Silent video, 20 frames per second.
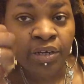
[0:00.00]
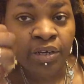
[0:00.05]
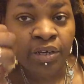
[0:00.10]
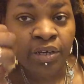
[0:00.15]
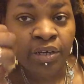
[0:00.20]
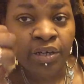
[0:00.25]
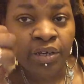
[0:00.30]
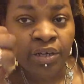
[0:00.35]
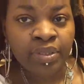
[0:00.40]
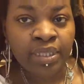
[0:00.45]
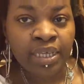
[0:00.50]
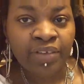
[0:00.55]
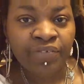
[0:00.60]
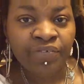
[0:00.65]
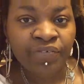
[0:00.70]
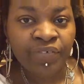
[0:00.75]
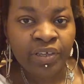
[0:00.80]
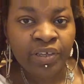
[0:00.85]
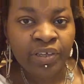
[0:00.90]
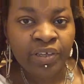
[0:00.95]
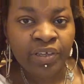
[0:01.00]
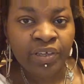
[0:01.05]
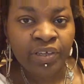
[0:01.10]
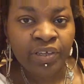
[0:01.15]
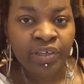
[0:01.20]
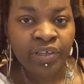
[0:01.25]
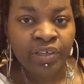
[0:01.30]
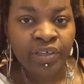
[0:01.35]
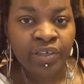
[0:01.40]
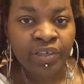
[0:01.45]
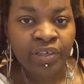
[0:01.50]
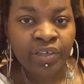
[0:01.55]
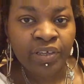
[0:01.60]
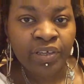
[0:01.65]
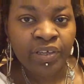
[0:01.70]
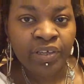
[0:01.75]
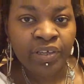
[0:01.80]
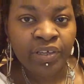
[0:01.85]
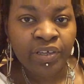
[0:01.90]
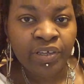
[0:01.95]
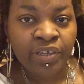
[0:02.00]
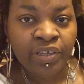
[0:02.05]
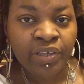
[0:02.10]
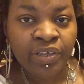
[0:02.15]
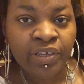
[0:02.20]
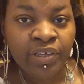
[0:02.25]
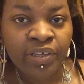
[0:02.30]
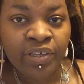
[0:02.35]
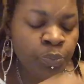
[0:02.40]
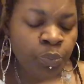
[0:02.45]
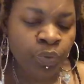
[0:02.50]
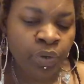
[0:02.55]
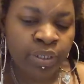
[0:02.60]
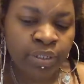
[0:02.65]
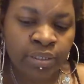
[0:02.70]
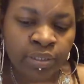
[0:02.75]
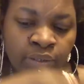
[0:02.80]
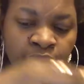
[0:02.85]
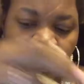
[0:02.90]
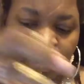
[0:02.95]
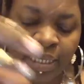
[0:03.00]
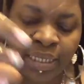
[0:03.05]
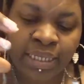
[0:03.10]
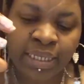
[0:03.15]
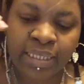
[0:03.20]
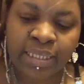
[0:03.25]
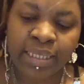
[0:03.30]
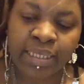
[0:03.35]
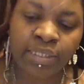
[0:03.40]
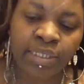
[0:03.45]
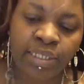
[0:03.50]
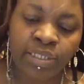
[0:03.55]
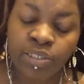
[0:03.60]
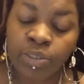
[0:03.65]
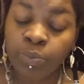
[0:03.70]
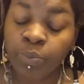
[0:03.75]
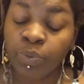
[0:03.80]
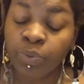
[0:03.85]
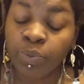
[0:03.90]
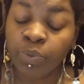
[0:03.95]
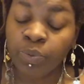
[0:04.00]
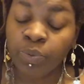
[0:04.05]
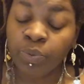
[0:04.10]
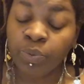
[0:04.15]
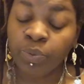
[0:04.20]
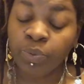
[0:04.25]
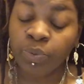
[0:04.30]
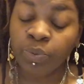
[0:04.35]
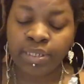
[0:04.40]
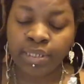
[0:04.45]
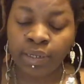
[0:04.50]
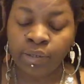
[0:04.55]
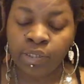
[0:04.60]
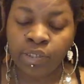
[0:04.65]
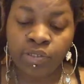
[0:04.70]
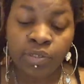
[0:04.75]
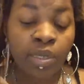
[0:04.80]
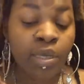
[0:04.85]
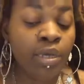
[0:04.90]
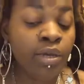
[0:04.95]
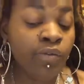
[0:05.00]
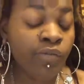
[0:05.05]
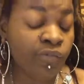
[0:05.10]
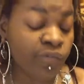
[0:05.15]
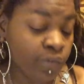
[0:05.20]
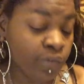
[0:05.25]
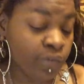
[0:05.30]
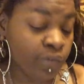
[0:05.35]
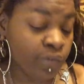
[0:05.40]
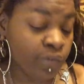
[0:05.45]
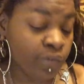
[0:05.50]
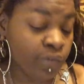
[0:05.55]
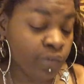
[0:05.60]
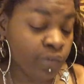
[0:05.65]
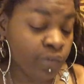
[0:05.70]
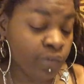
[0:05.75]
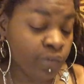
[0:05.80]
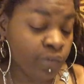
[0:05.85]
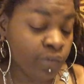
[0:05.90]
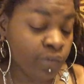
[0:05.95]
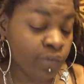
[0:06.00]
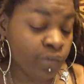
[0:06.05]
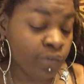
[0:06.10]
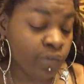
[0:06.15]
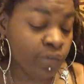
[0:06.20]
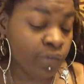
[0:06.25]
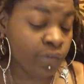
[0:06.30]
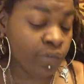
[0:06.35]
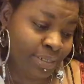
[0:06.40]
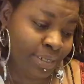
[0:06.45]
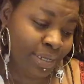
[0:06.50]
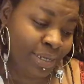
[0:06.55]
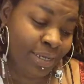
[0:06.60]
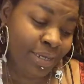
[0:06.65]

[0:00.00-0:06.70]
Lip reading: feel what they feel, but I kind of feel like at this point, they're thinking they need to protect themselves from you because